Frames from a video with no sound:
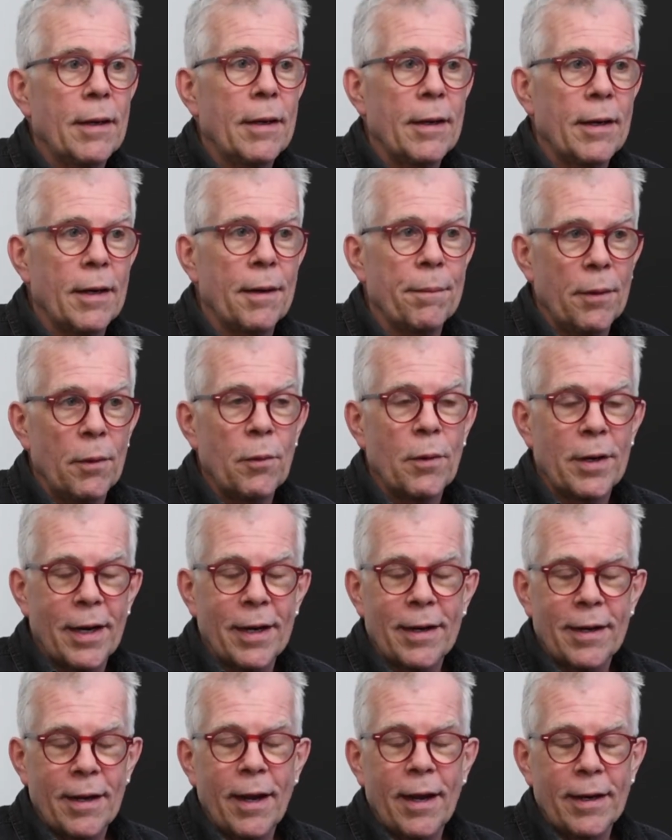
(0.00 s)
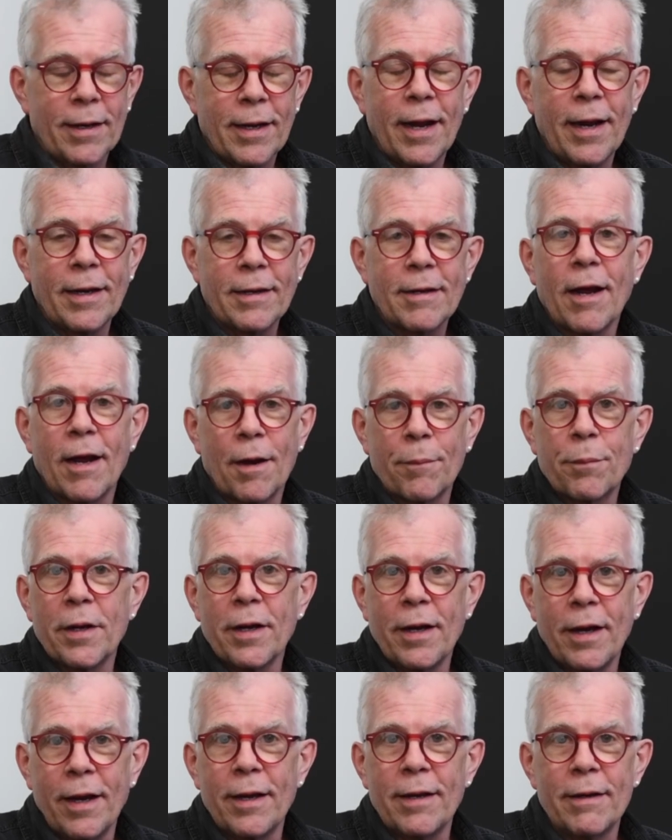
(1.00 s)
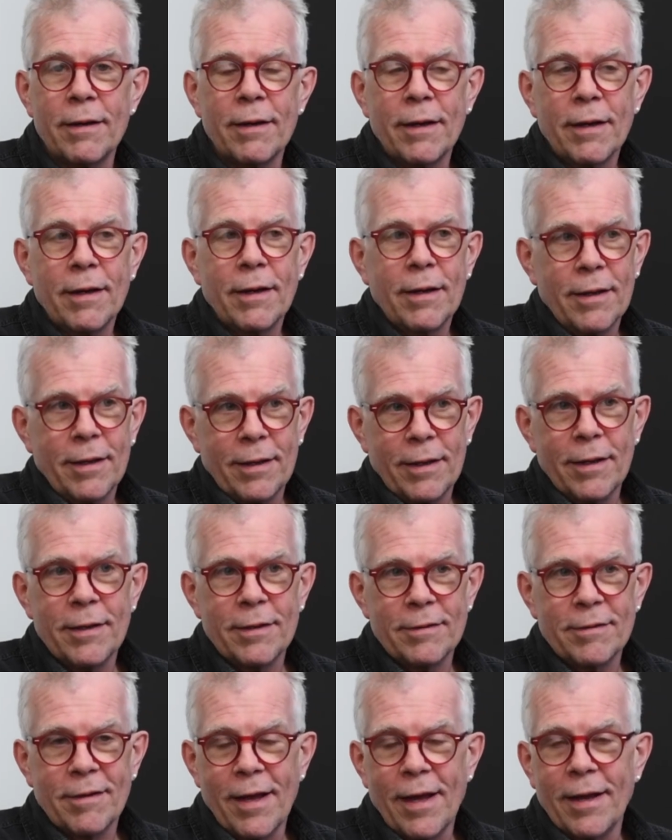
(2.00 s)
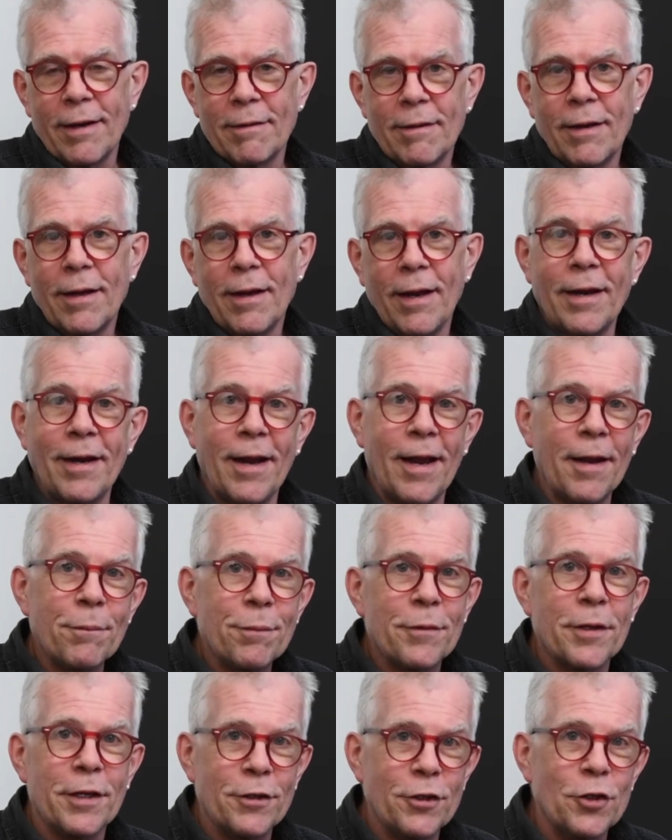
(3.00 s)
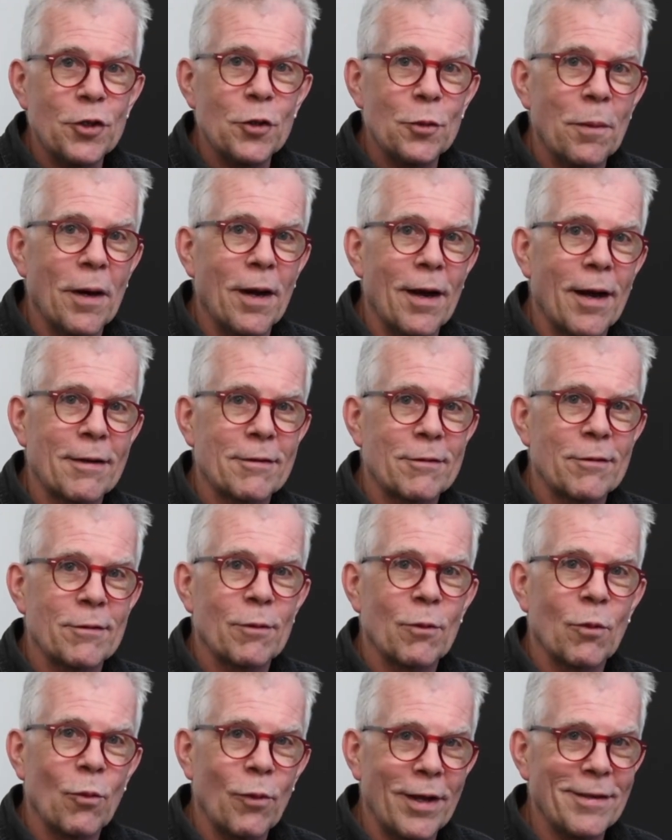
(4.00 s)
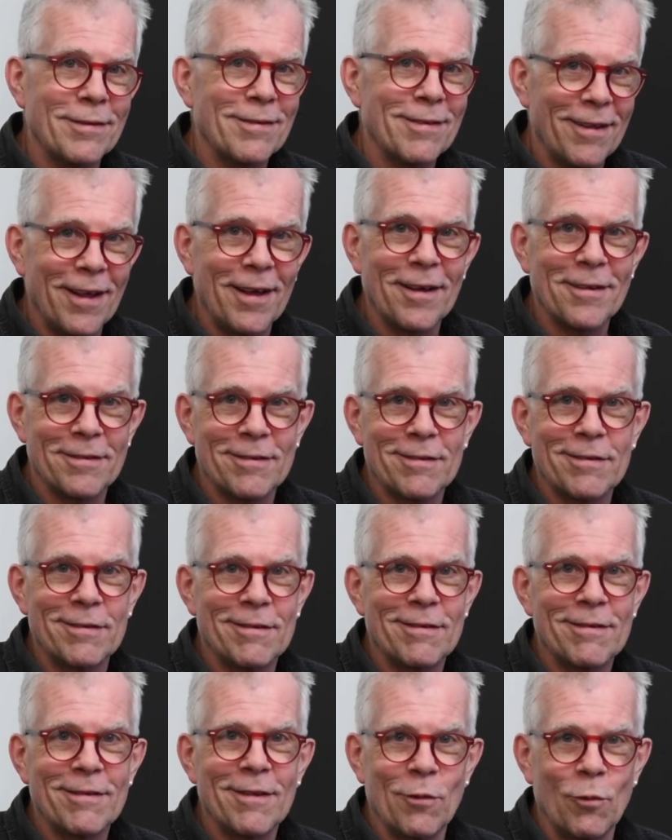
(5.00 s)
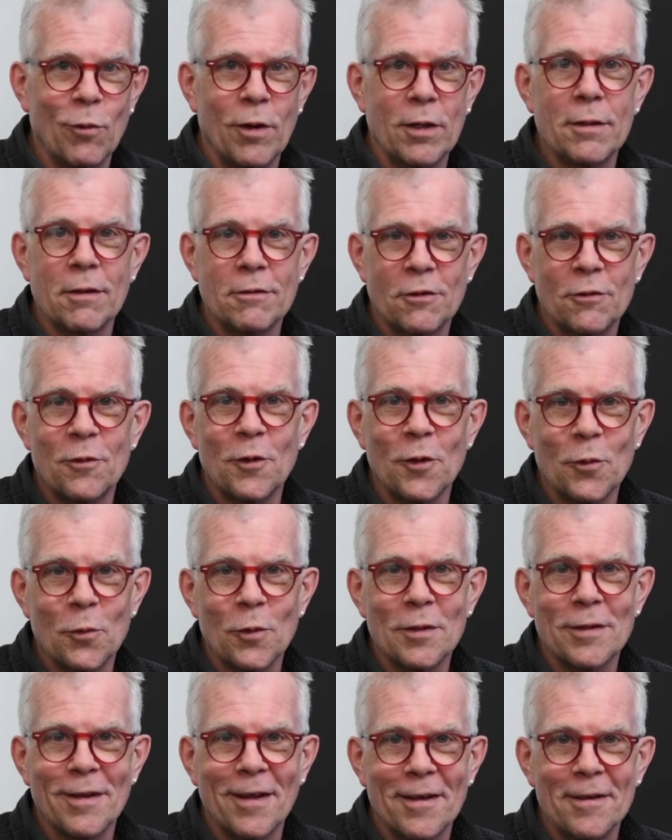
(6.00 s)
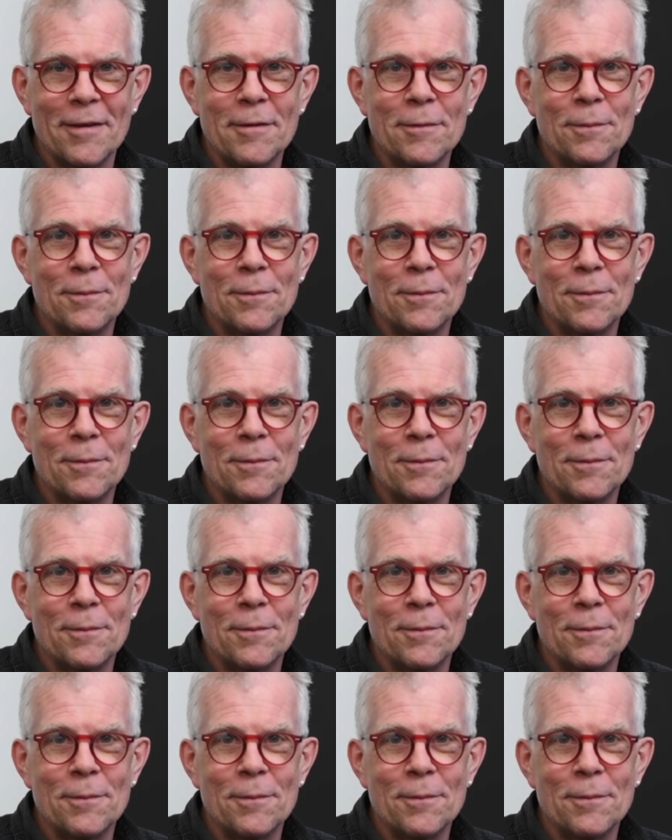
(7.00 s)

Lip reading: But what I can comprehend is that an empty shoebox weighs less than one that's filled with light.